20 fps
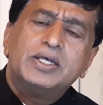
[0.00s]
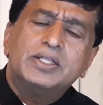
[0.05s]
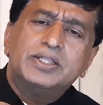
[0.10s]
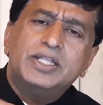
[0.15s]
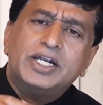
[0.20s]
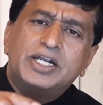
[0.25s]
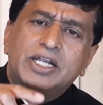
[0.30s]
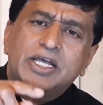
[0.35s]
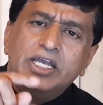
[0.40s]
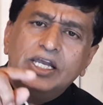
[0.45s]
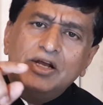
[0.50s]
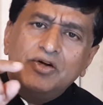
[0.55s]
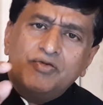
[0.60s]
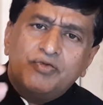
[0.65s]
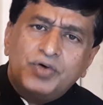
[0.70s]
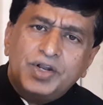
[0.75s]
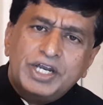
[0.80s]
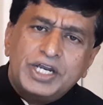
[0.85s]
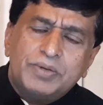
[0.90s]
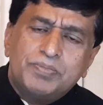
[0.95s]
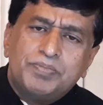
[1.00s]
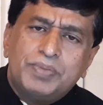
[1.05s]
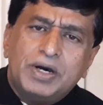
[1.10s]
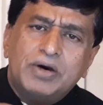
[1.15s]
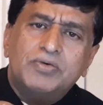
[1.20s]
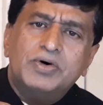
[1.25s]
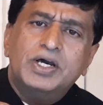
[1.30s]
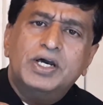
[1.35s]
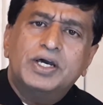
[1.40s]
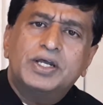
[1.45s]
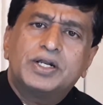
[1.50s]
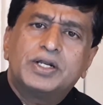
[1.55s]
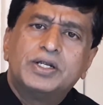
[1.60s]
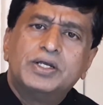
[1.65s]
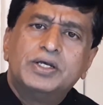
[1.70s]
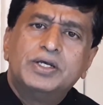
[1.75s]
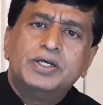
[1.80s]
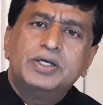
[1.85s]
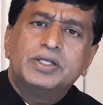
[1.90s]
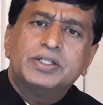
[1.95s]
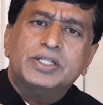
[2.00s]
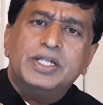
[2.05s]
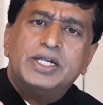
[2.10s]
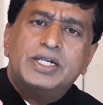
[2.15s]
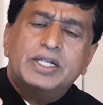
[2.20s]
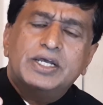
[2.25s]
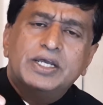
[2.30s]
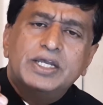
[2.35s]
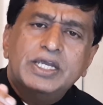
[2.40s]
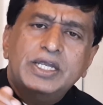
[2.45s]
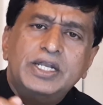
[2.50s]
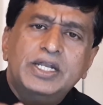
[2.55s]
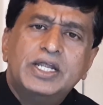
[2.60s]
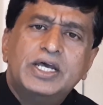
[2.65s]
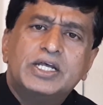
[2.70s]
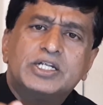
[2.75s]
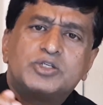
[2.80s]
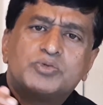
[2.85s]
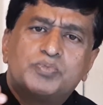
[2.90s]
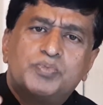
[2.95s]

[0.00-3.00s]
that infinite power, that inner